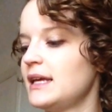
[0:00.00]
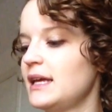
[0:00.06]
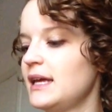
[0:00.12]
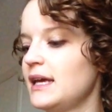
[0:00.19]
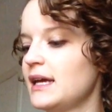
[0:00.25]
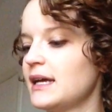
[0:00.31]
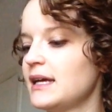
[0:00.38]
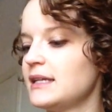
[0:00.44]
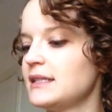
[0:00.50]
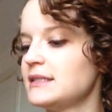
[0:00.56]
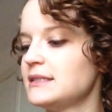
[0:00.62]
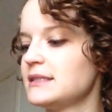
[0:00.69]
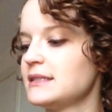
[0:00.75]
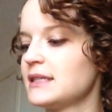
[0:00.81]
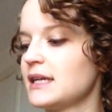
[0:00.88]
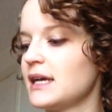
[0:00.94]

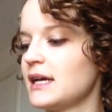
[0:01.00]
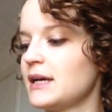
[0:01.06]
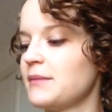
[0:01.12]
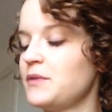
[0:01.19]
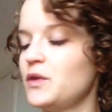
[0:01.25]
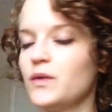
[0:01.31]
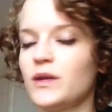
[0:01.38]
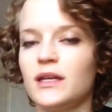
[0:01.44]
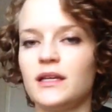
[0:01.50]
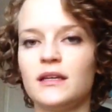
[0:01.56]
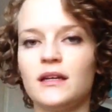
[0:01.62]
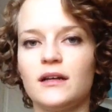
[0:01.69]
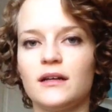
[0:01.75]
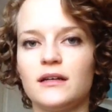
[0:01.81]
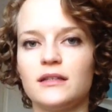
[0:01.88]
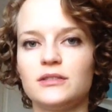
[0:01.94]
And you can
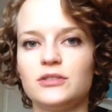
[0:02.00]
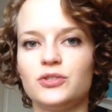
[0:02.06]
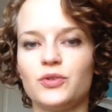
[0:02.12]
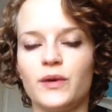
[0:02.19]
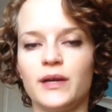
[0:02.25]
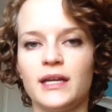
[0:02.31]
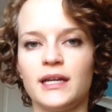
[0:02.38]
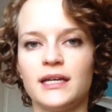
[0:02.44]
join